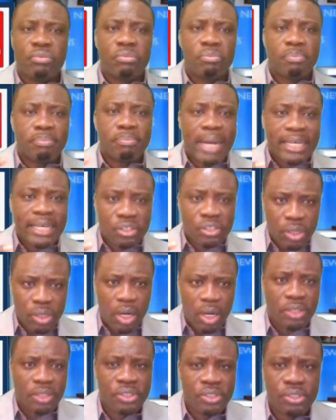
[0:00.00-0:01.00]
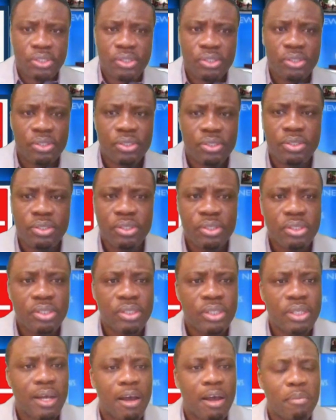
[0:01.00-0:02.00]
my thoughts,
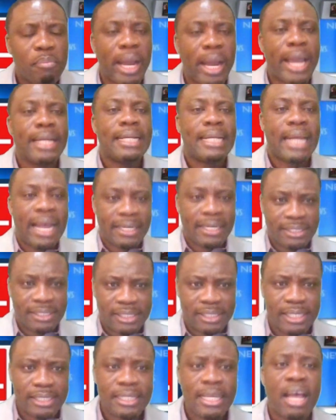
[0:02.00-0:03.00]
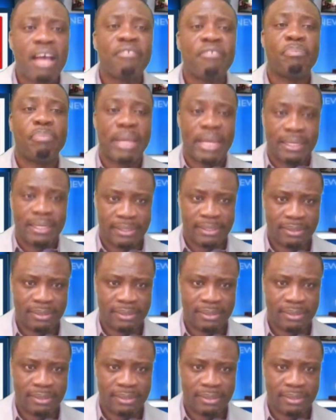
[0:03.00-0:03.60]
my analysis have been.